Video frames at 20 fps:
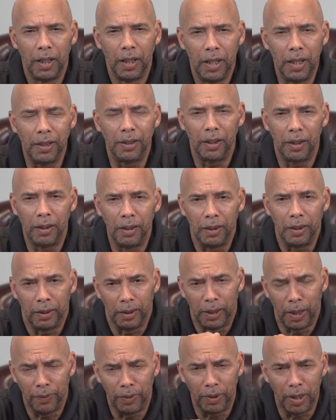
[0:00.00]
His
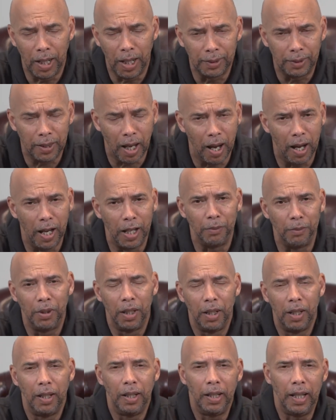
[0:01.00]
giving God time
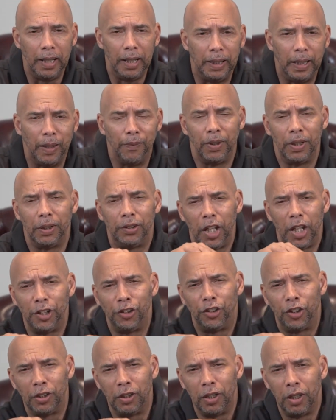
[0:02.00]
and giving
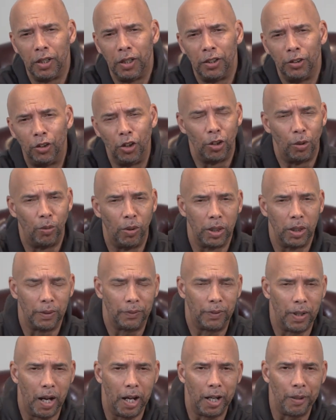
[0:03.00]
attention to the Word
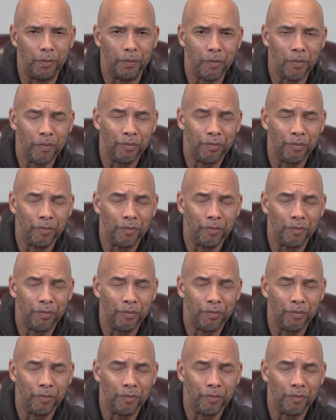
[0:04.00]
of God.